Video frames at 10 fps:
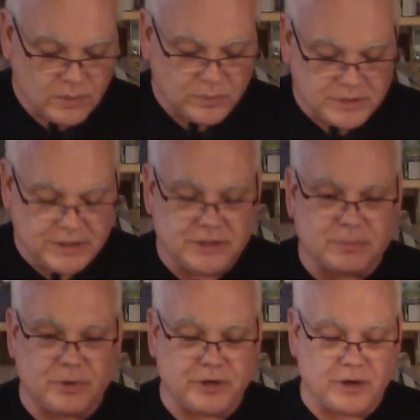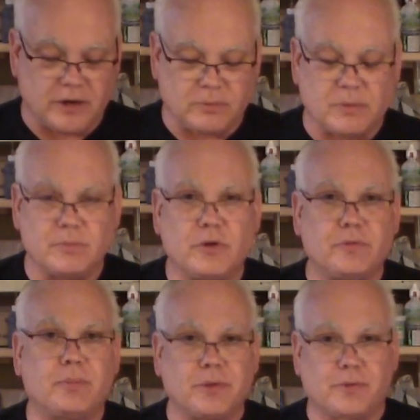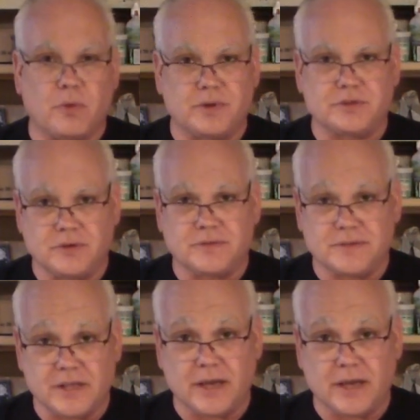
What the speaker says: we need to put it on a removable throwing surface